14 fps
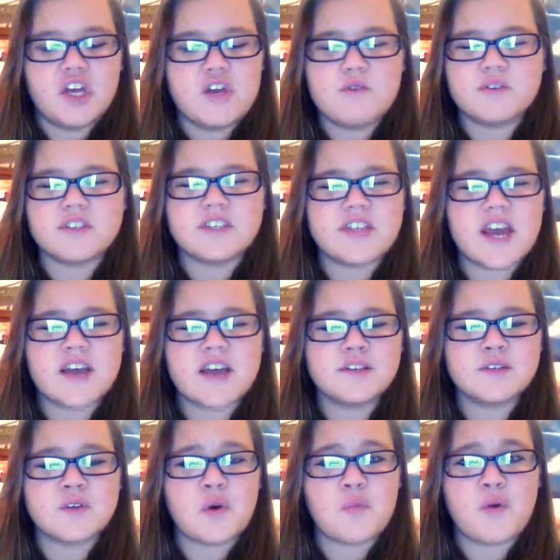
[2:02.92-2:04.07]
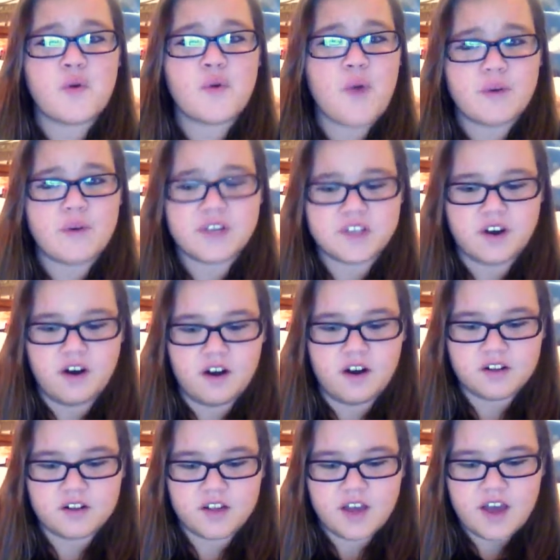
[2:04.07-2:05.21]
you stand so proud and
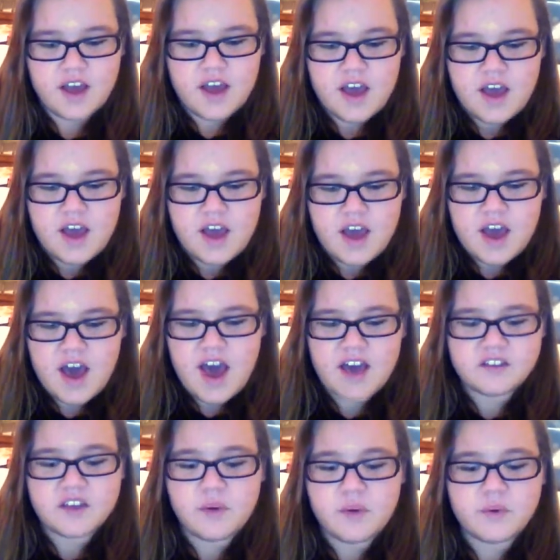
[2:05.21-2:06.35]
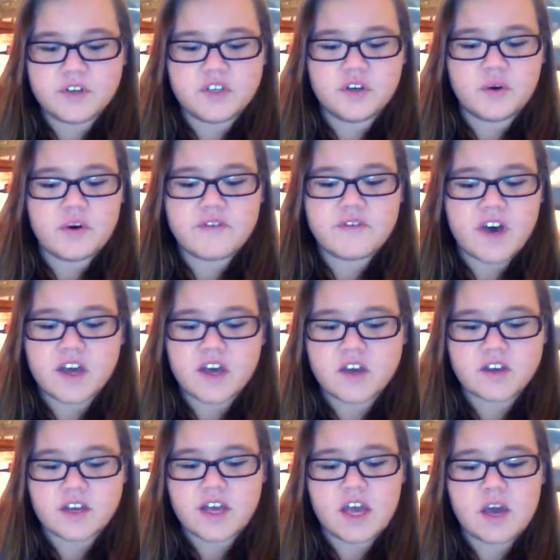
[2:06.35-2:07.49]
tall, as I would do if I
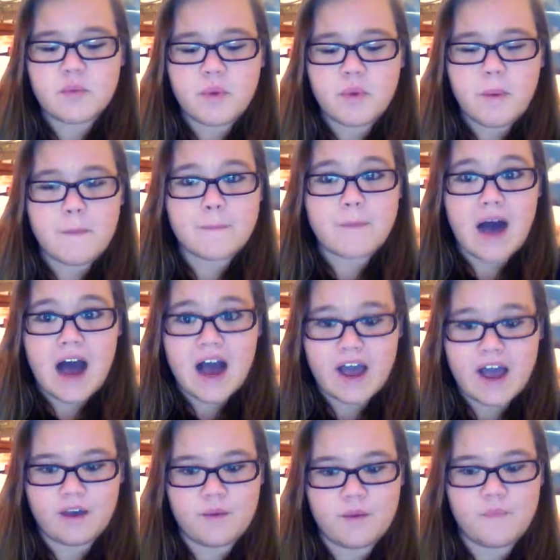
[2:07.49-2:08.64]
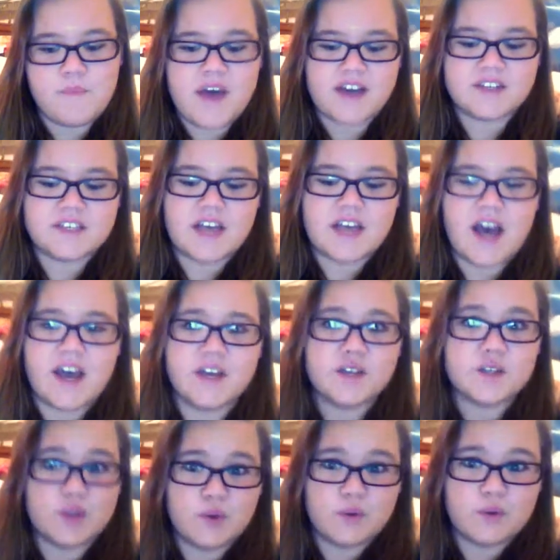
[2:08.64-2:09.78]
could keep my bad
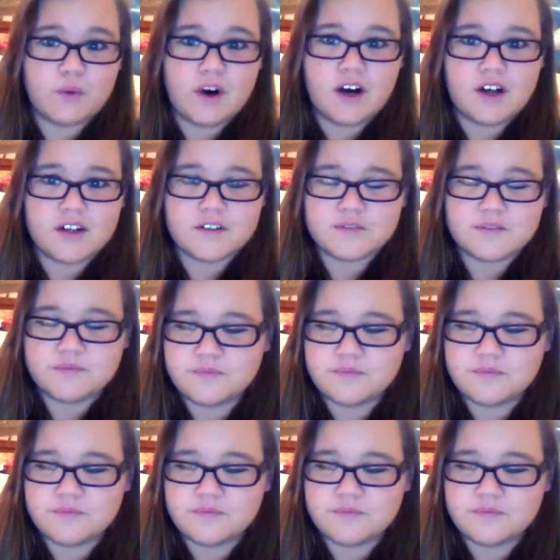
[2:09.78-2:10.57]
side to the wall.